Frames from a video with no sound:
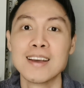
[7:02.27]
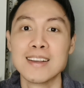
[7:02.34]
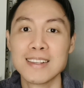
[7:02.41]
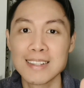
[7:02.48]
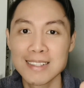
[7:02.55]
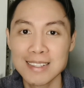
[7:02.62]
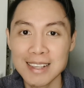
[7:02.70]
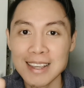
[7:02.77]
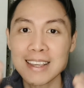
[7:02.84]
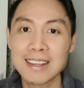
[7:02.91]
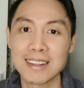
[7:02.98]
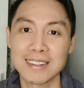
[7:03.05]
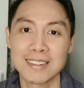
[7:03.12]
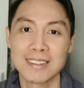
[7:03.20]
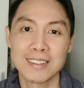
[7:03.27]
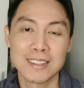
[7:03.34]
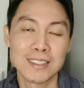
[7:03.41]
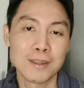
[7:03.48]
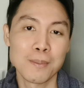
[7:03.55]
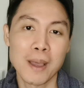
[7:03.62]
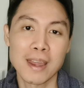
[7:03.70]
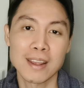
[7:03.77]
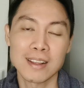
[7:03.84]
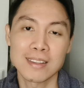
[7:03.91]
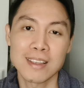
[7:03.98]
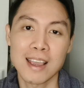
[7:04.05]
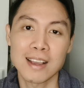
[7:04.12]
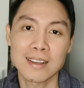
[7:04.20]
see the panic
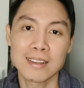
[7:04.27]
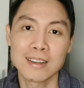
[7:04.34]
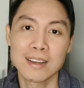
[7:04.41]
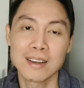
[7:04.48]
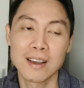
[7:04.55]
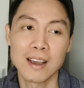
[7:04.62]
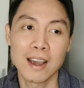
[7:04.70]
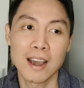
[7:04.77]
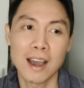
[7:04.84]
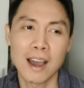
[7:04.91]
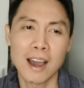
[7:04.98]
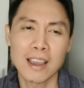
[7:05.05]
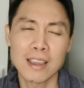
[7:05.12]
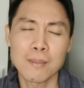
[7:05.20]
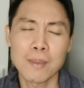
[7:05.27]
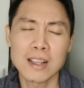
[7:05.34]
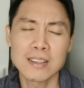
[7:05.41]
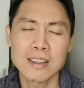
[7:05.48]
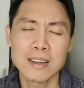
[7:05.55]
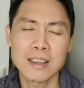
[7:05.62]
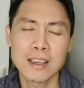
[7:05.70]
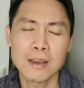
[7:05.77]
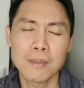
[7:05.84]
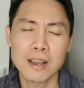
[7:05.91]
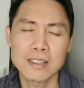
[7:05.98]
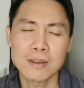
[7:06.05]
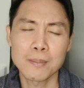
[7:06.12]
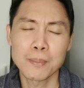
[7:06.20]
attack. I imagine him
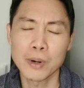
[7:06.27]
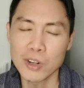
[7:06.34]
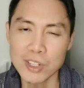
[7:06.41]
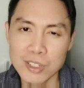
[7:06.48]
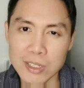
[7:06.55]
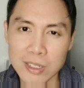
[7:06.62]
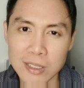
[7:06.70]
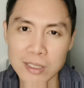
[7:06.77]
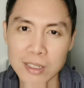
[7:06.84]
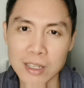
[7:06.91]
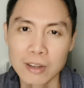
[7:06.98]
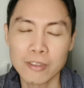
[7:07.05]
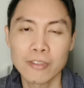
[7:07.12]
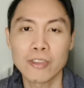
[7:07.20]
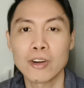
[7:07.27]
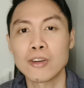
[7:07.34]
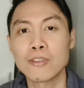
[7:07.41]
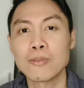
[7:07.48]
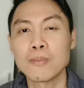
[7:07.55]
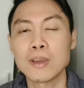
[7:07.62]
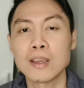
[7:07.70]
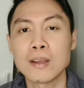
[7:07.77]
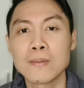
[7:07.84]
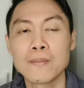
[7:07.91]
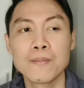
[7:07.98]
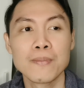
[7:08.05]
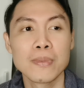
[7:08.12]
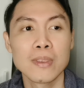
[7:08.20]
as a person in front of me,
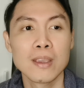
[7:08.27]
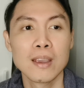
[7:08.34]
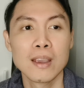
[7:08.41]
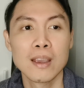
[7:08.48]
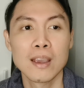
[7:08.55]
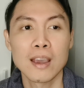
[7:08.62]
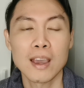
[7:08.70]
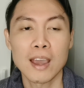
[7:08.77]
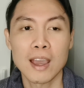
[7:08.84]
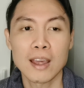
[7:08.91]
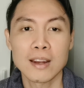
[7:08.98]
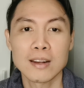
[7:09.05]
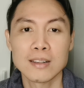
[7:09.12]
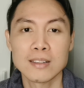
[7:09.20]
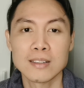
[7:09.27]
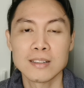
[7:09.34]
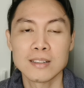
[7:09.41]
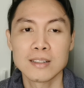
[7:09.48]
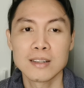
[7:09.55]
and